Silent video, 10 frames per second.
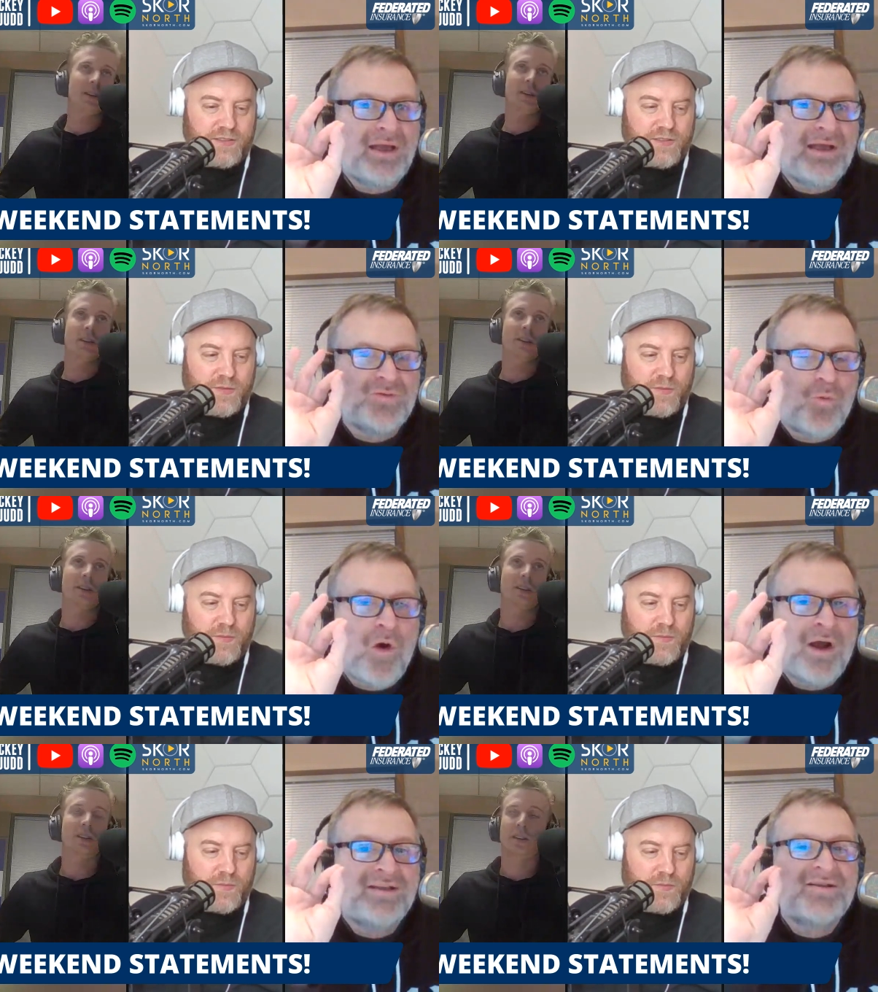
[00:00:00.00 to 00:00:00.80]
Speaker 1: It's
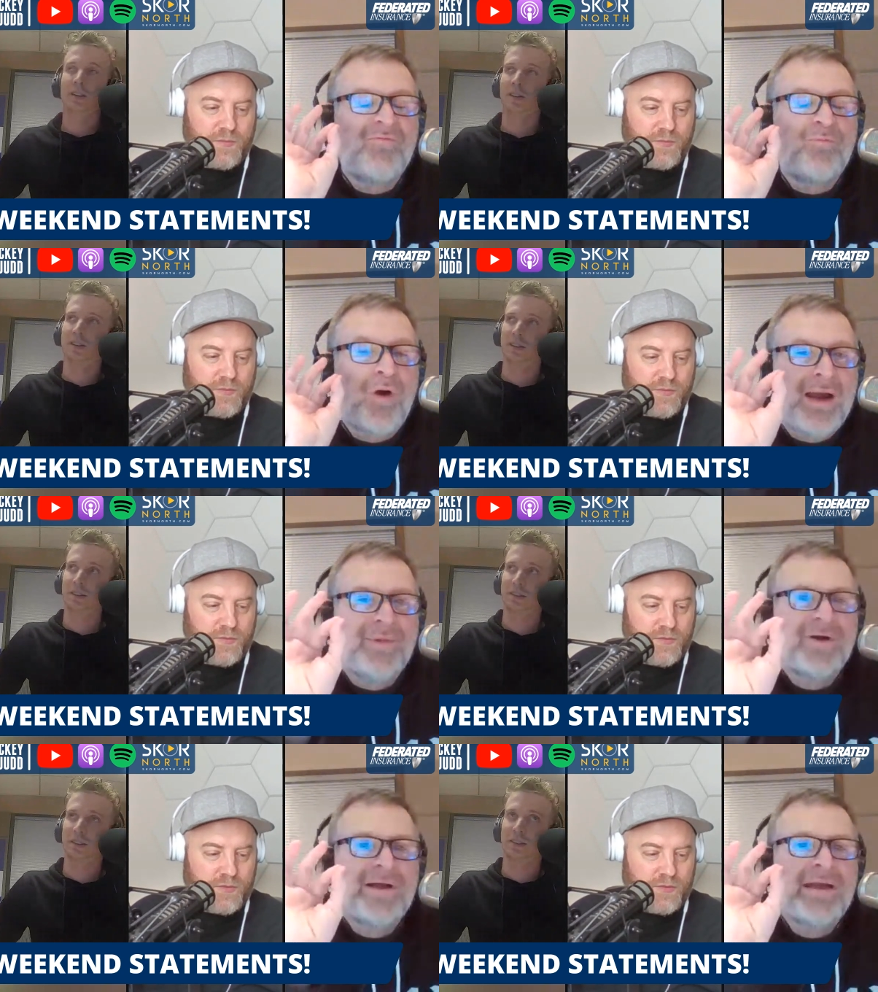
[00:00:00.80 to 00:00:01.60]
it's the
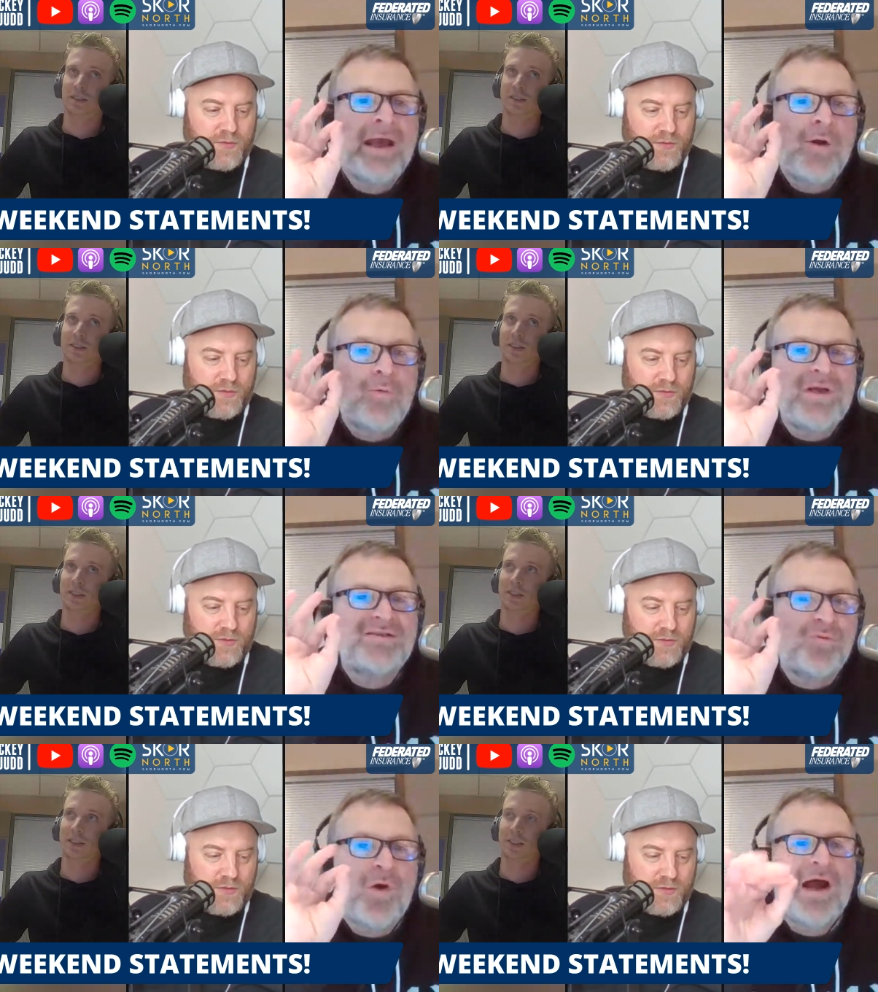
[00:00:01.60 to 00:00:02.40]
primary
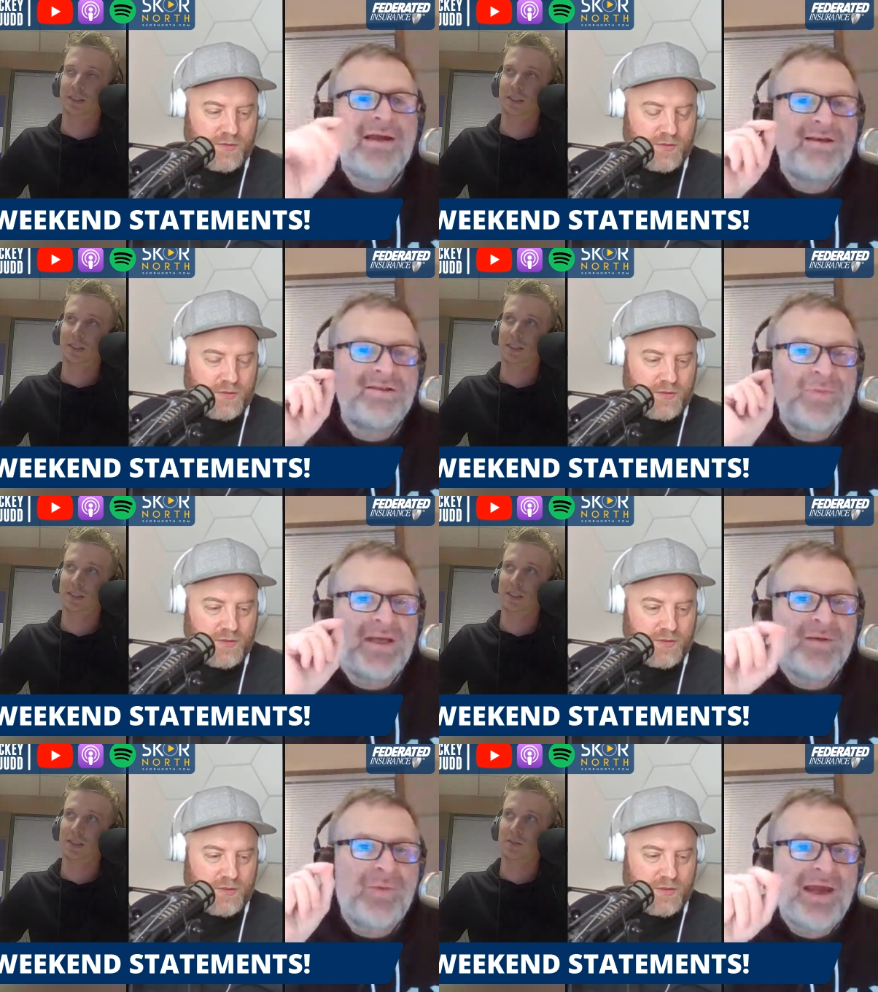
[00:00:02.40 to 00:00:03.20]
reason why he is
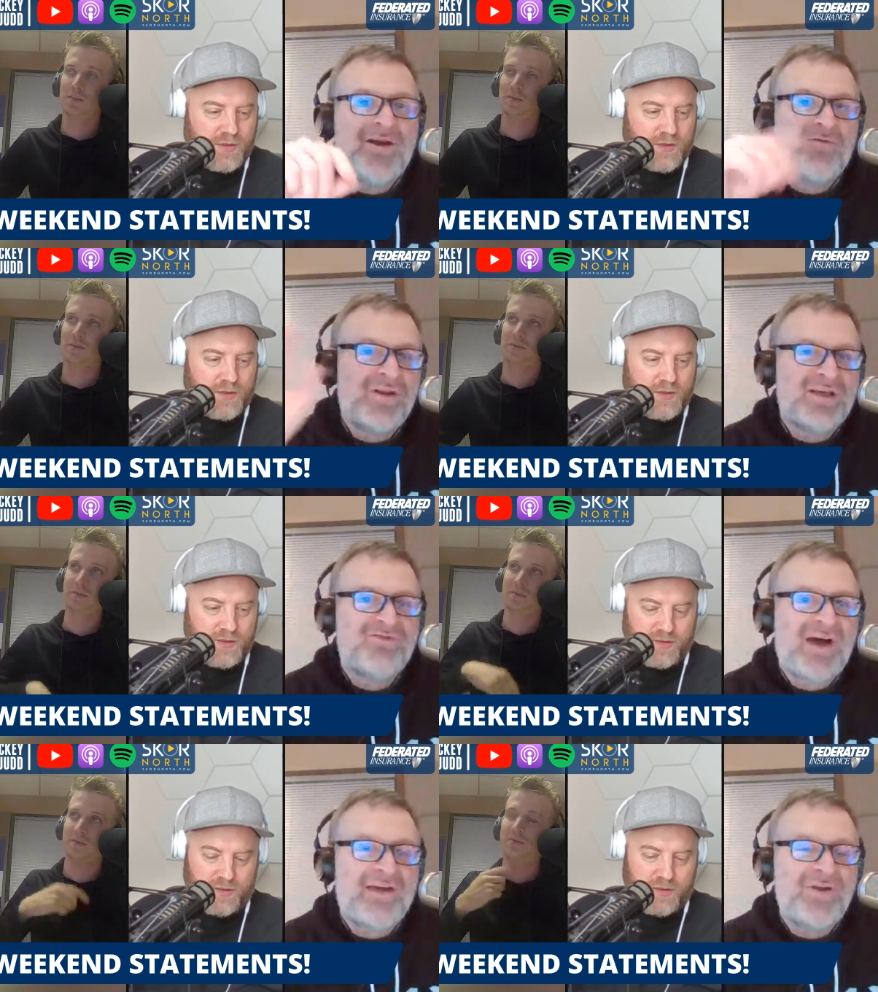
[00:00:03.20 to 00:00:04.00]
being paid over the next
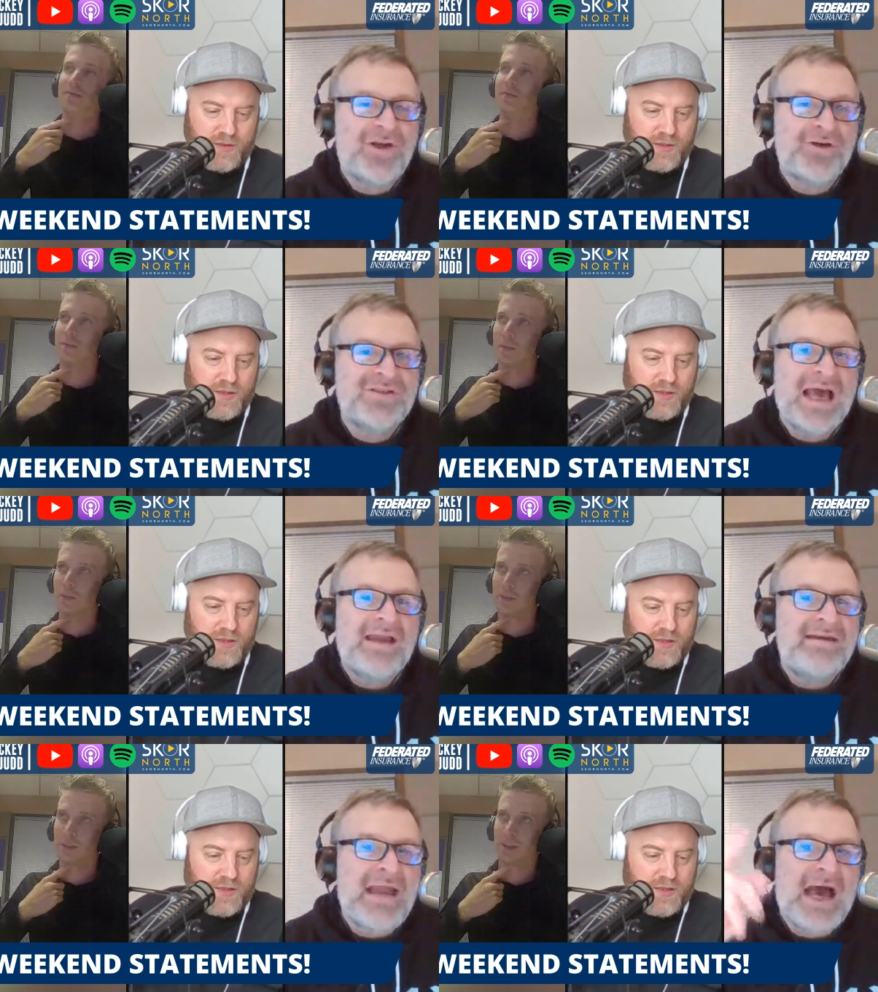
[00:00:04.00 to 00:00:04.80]
five years,
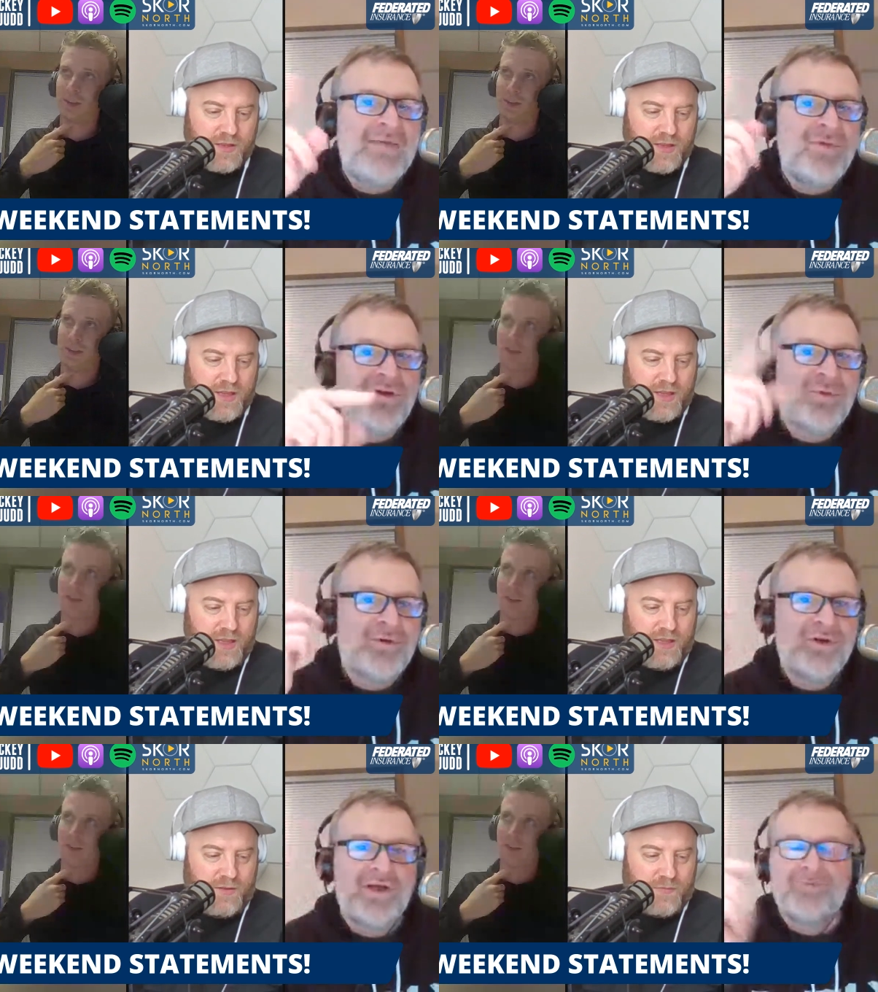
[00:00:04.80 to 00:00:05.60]
nine million per
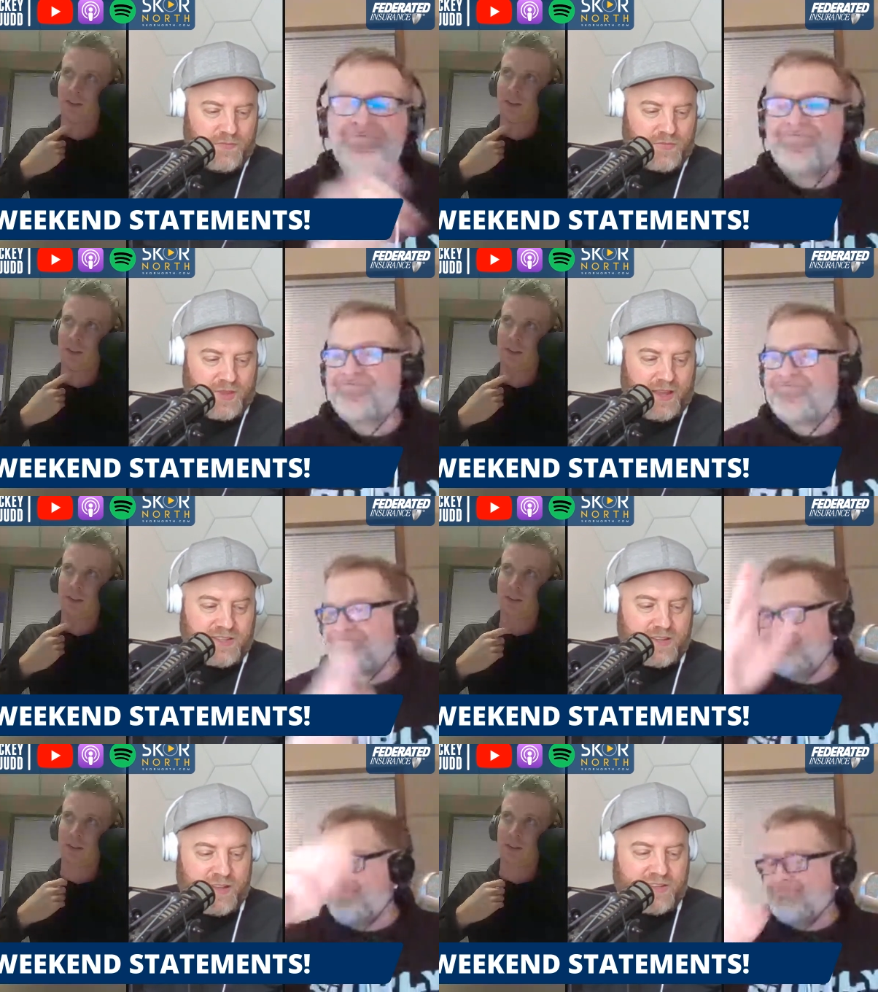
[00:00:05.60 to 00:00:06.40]
year.
Speaker 2: It's
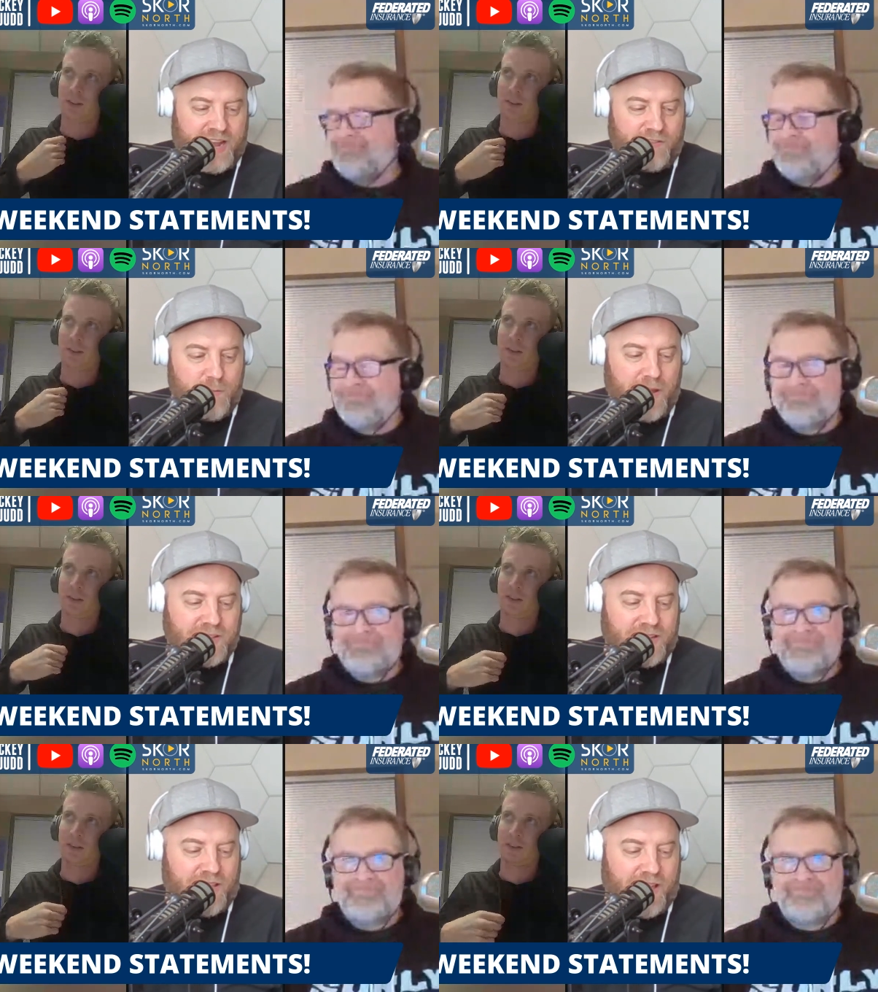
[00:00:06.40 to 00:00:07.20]
it's kind of
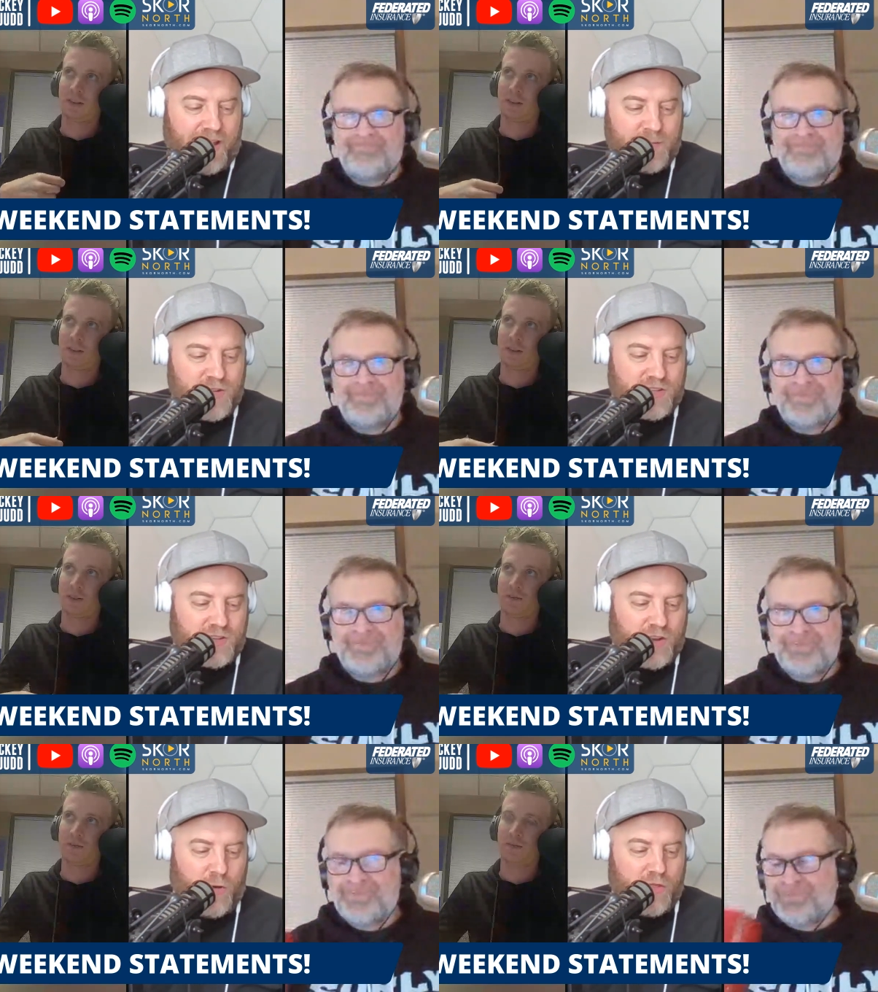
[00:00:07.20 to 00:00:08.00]
amazing. Like I'm just
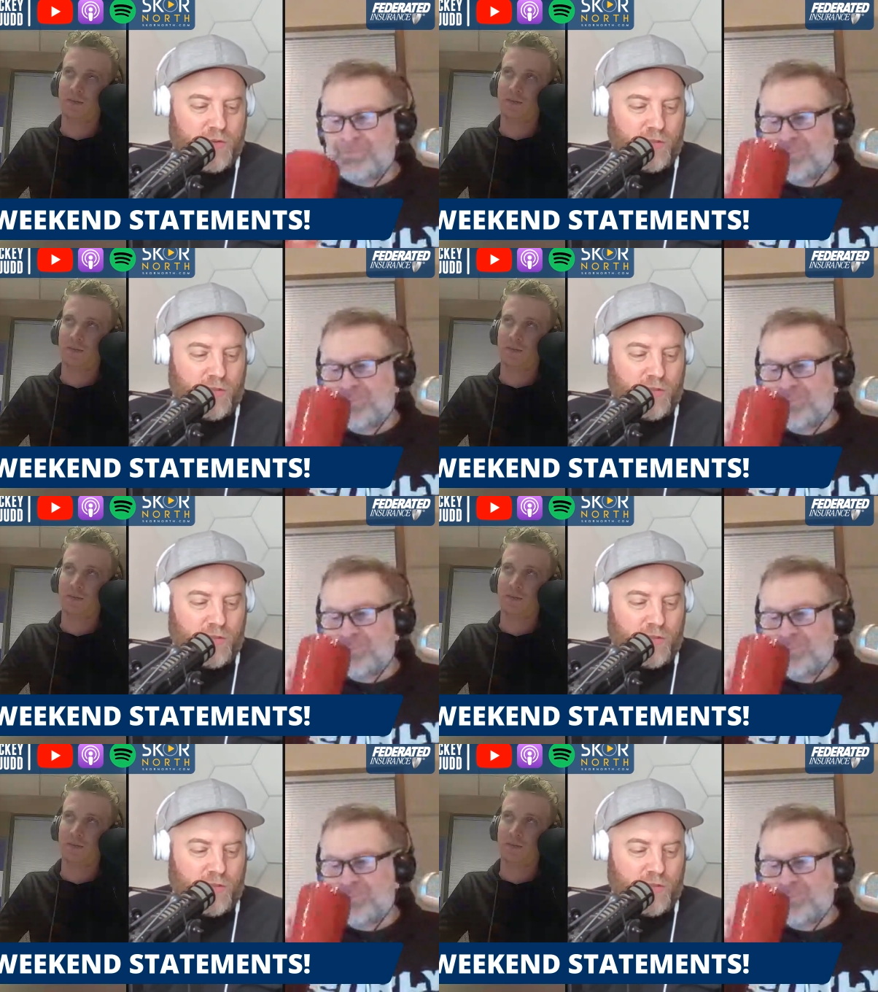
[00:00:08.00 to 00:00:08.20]
going through